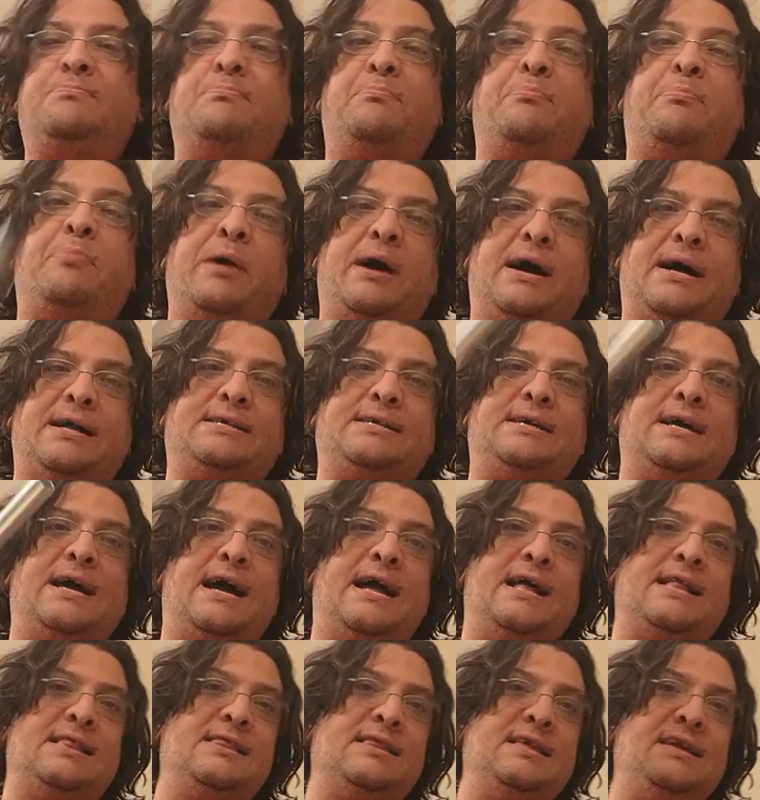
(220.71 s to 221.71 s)
But
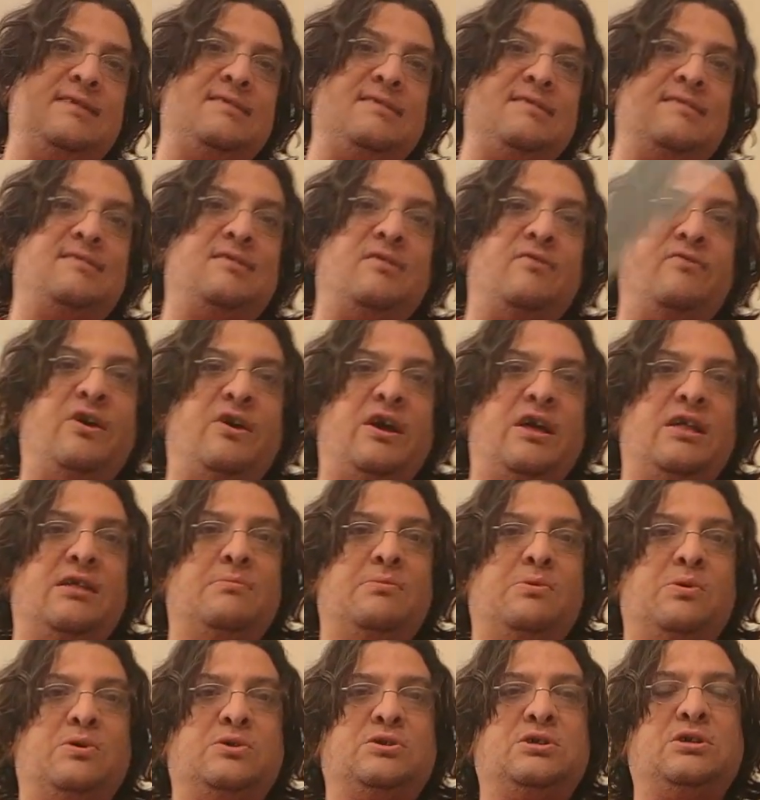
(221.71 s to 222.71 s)
at least it's
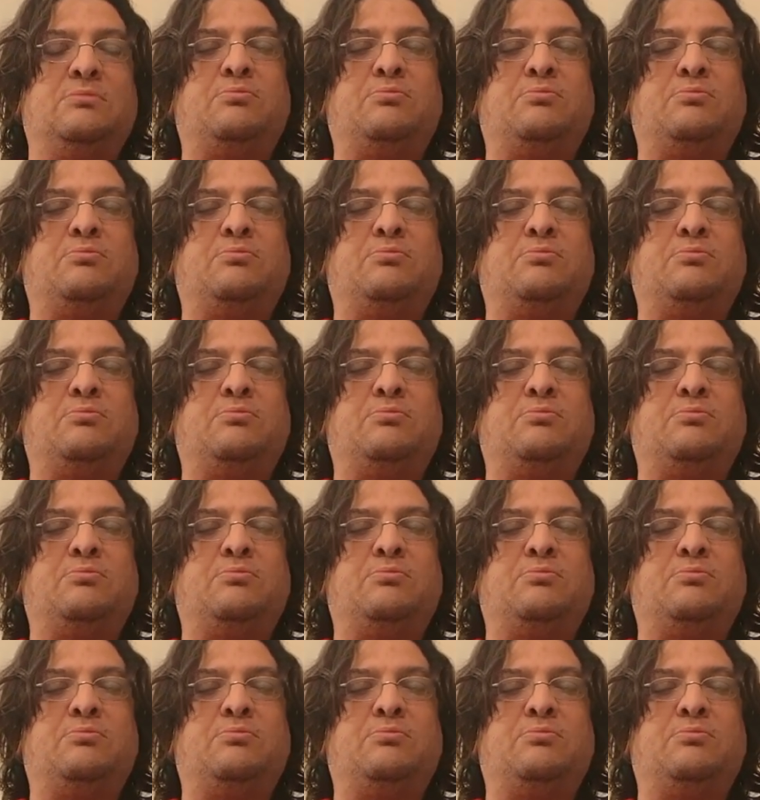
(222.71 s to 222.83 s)
available to the